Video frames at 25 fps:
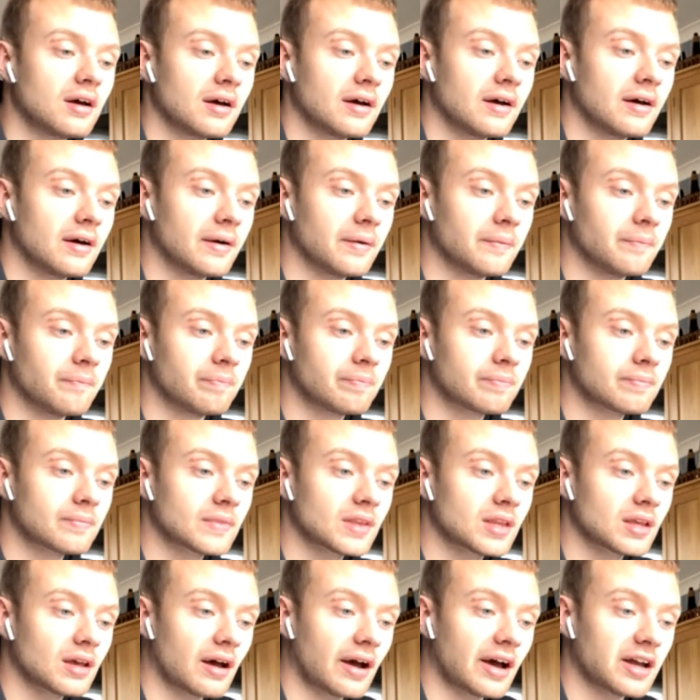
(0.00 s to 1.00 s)

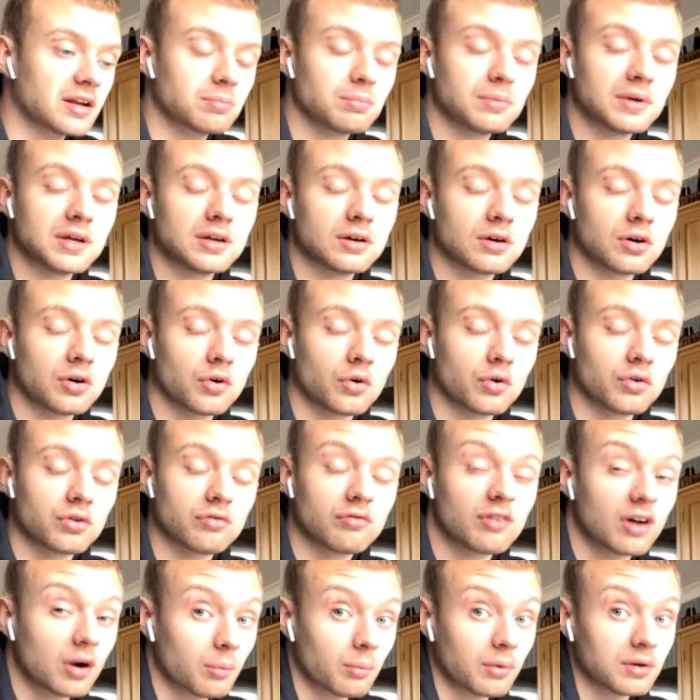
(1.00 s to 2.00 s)
Add me on
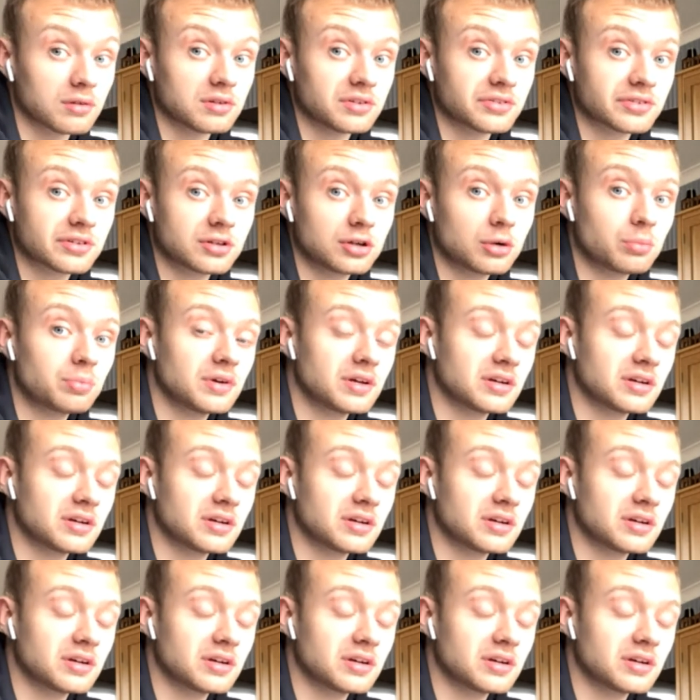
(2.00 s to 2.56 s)
the Role Models Club.